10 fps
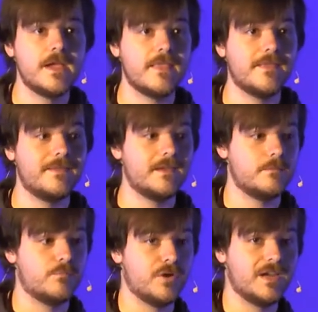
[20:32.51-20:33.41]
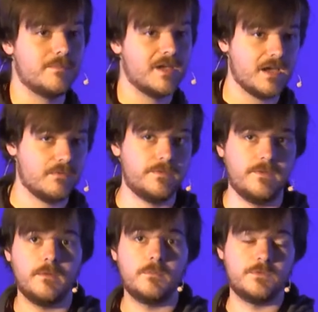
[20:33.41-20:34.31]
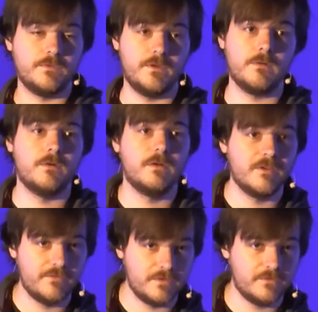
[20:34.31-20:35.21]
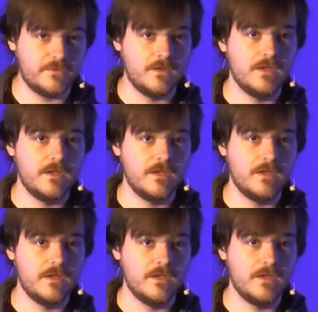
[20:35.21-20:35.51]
and then they bring it back with them to their own office.